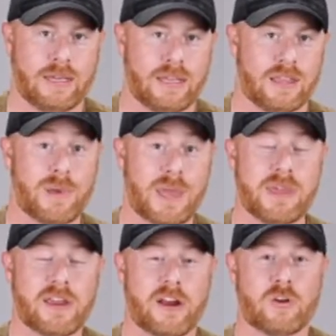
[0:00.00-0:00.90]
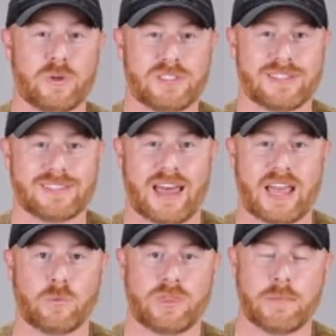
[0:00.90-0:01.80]
The baby carrier was
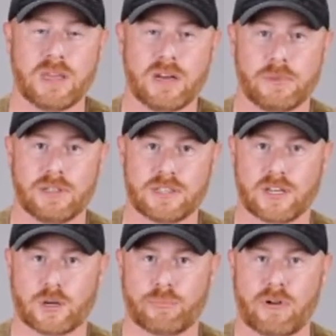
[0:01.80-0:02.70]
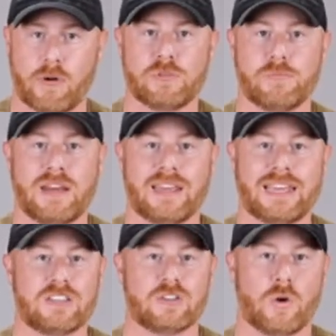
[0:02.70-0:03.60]
designed with a minimalistic approach, meaning
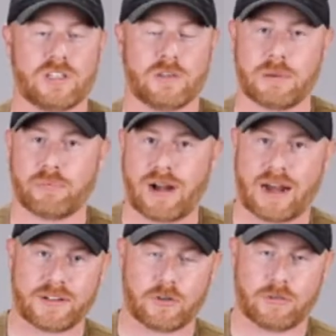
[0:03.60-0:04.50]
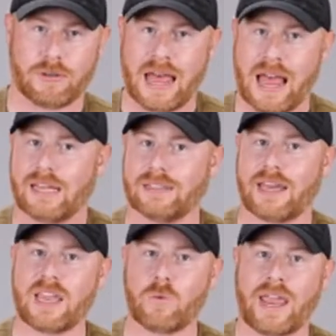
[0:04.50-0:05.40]
it's going to be practical,
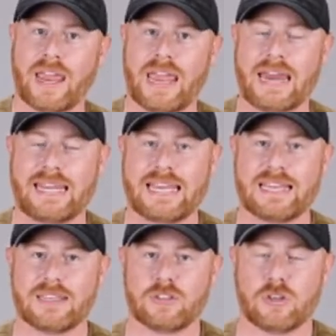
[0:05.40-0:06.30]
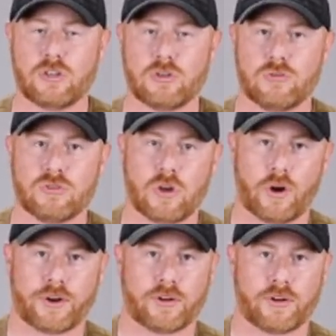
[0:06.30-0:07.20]
lightweight, and easy to use
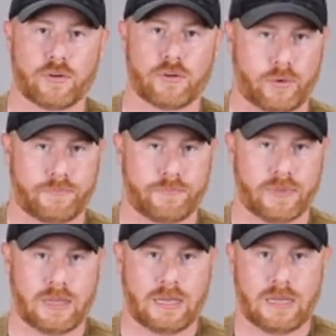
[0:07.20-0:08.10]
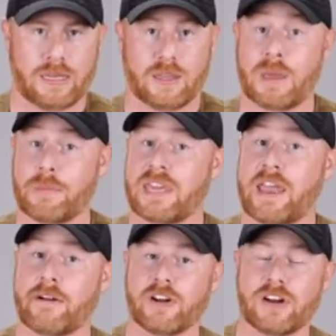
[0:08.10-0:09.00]
on your own. The baby
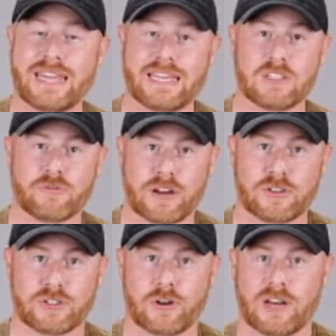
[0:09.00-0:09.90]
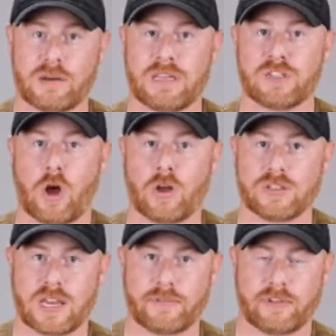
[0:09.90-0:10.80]
carrier is registered and meets all
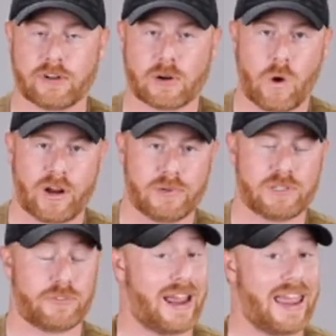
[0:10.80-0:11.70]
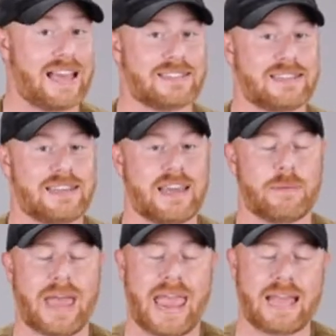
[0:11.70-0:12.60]
safety requirements for
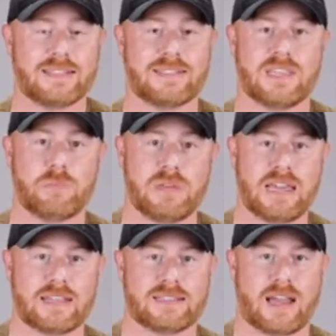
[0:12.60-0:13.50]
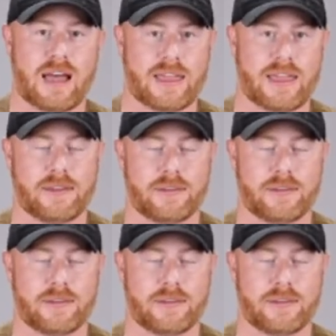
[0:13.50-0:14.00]
ASTM and CPS-IA.